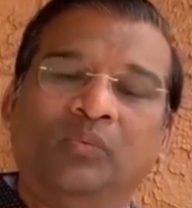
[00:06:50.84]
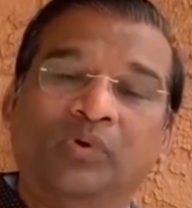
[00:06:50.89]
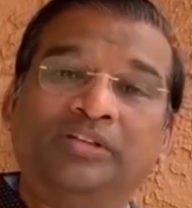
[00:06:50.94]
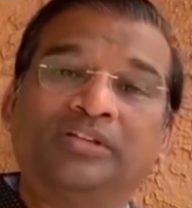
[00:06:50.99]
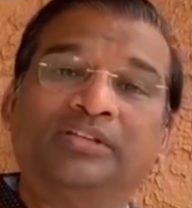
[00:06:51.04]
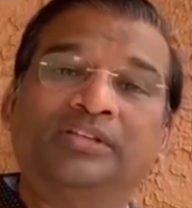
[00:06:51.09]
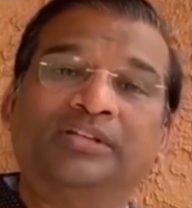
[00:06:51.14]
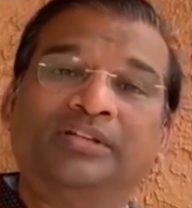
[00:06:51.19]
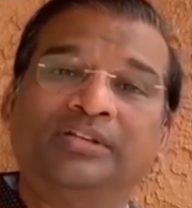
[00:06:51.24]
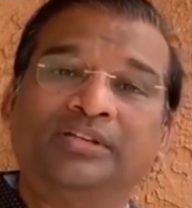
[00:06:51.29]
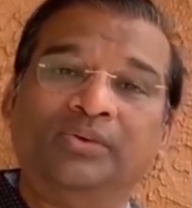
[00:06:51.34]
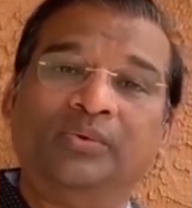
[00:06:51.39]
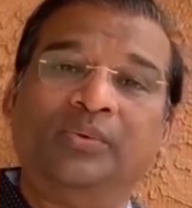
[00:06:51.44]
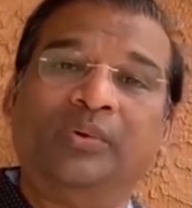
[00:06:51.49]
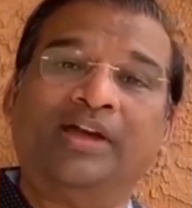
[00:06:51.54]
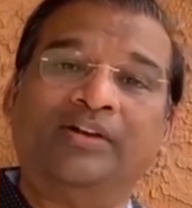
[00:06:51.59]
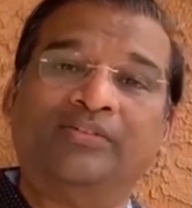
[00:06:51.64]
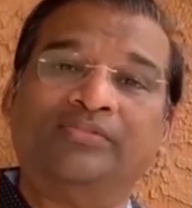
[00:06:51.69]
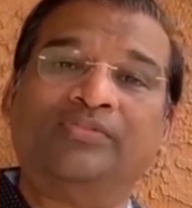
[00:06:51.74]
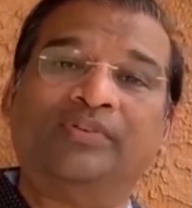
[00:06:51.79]
what you
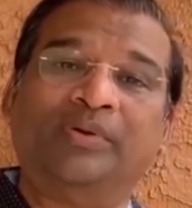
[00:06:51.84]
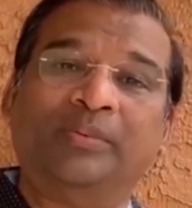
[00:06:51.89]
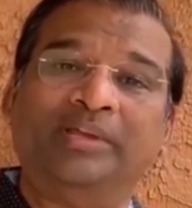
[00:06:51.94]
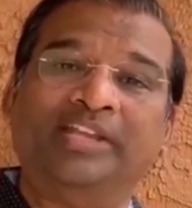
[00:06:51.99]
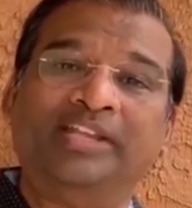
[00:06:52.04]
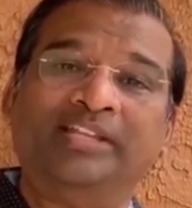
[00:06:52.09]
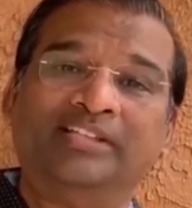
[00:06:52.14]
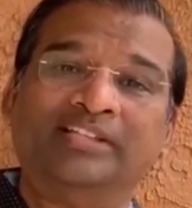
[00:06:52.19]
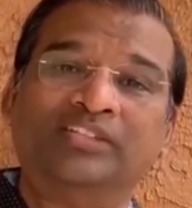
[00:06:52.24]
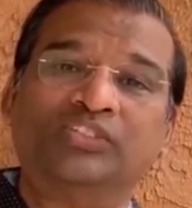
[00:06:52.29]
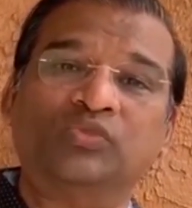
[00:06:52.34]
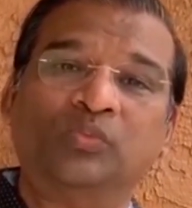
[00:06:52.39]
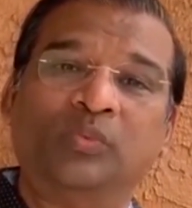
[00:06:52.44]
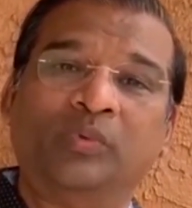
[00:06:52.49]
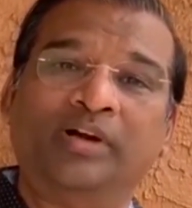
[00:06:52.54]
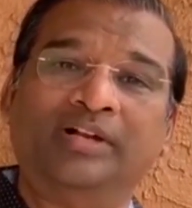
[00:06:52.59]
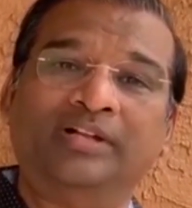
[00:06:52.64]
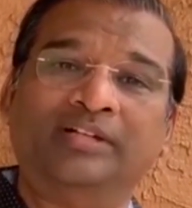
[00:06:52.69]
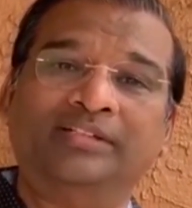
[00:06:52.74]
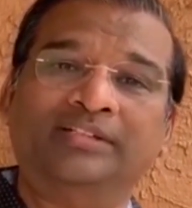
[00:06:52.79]
have for me in this
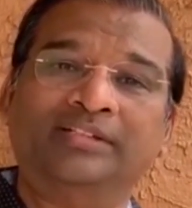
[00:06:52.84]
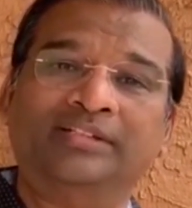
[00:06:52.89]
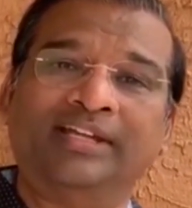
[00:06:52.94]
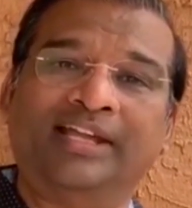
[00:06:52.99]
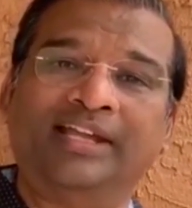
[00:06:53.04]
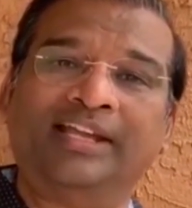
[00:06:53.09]
world."